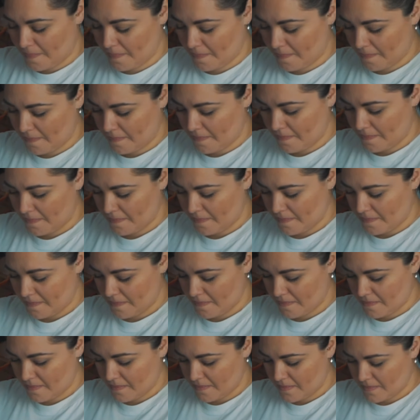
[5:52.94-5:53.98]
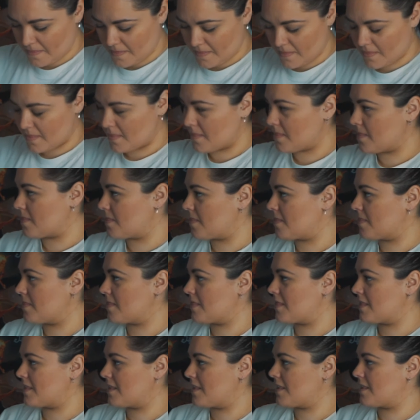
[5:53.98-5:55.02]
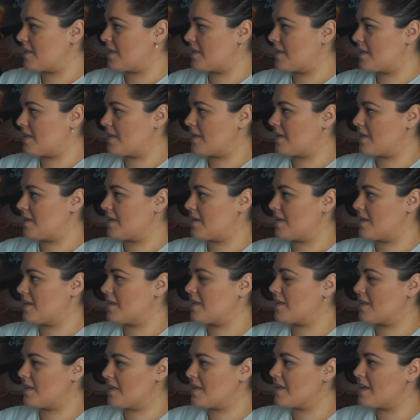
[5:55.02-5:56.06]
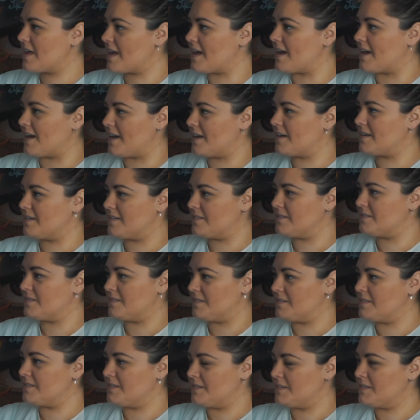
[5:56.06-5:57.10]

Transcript: This person isn't speaking.